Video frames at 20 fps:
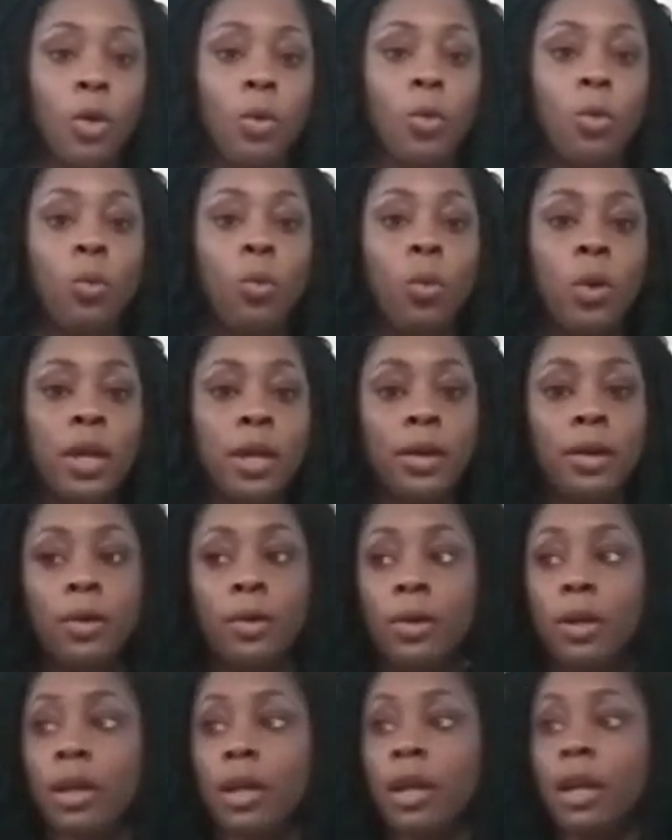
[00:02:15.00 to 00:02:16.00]

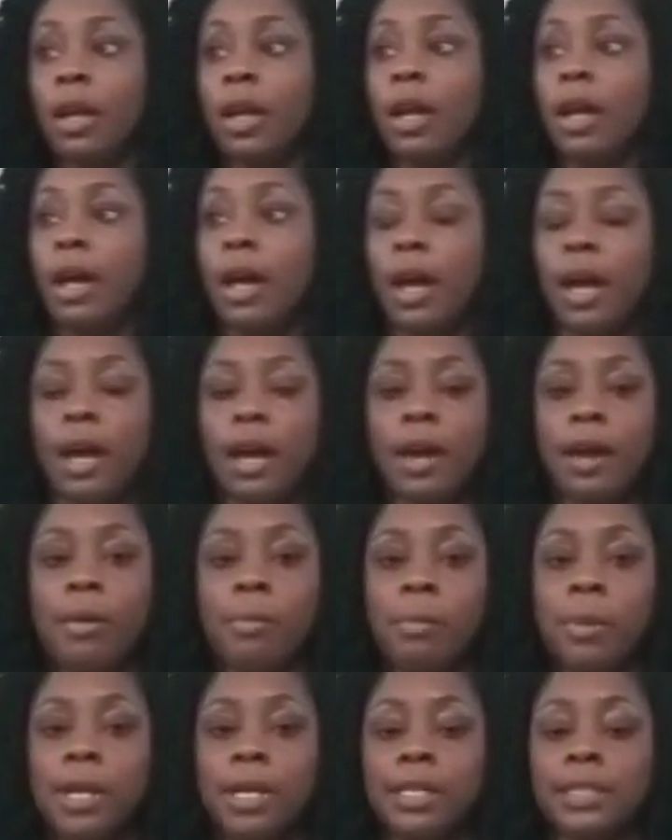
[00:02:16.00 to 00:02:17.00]
Well,
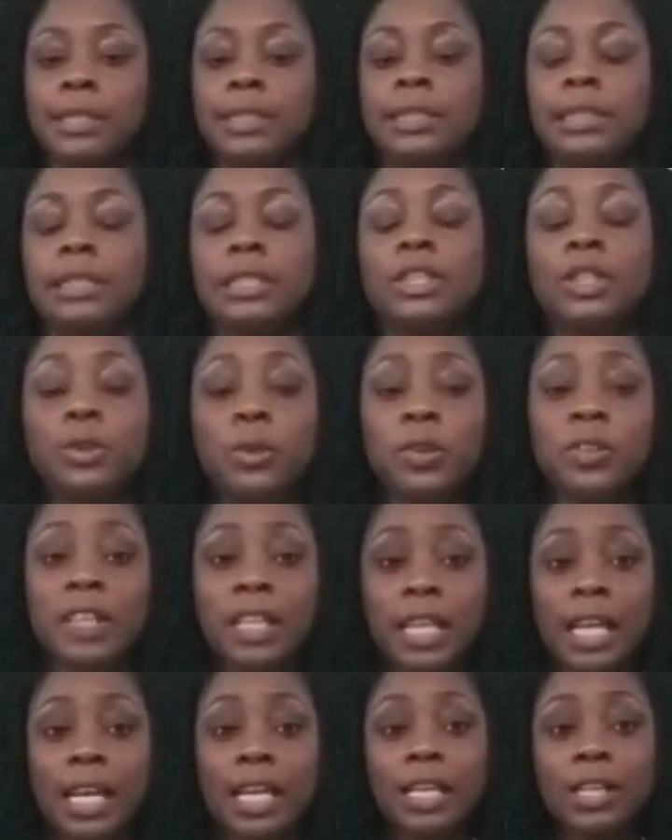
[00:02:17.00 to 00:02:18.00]
2 of the
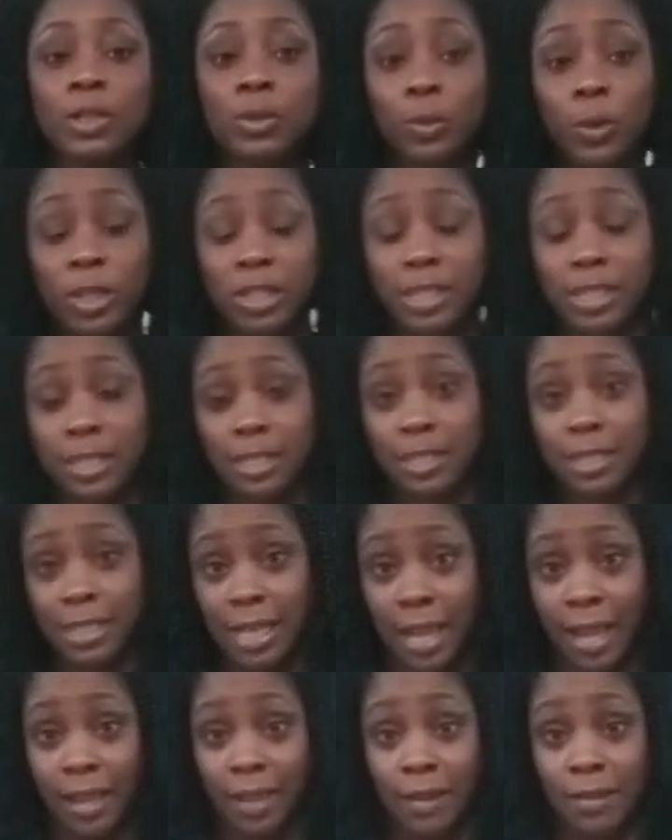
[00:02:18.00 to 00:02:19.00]
ladies wasn't
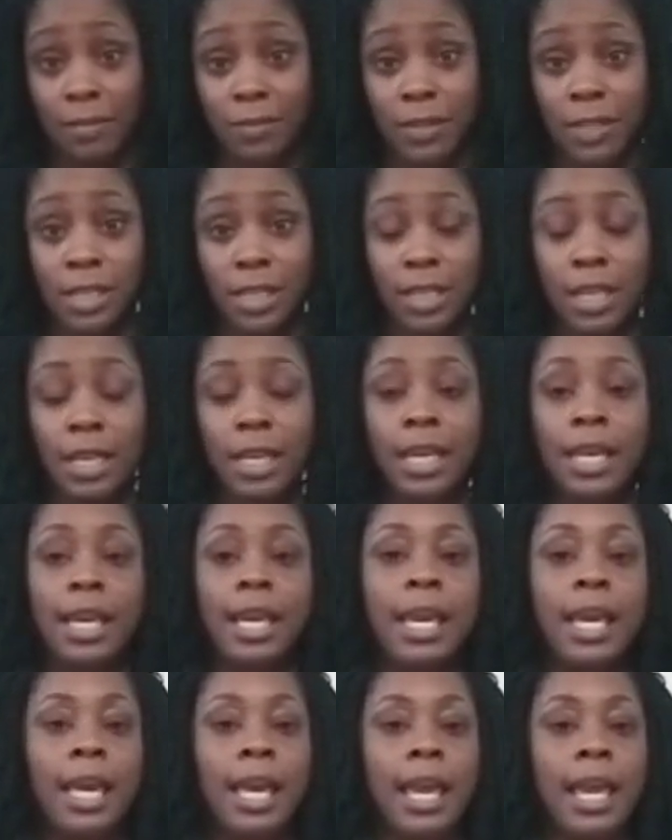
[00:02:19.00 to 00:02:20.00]
saved,
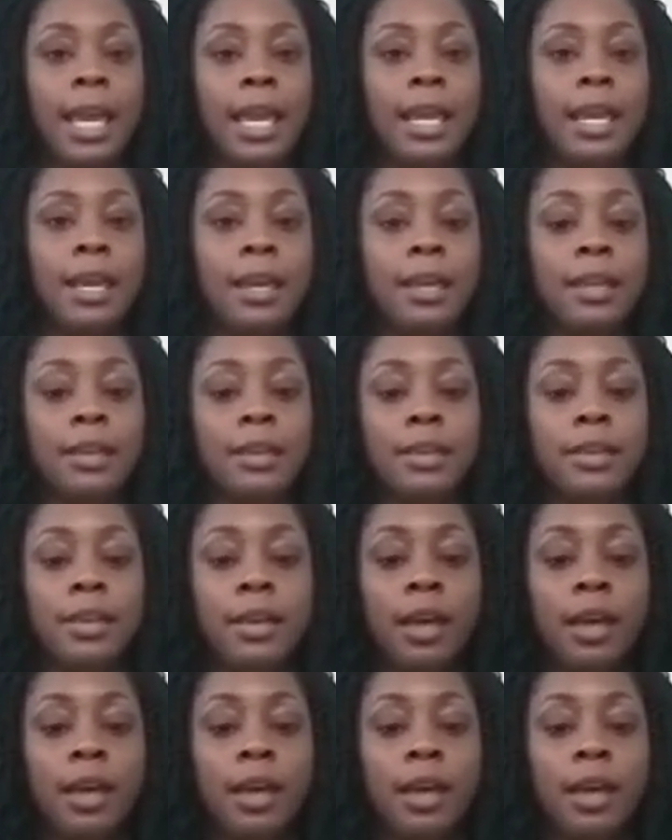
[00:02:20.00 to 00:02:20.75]
and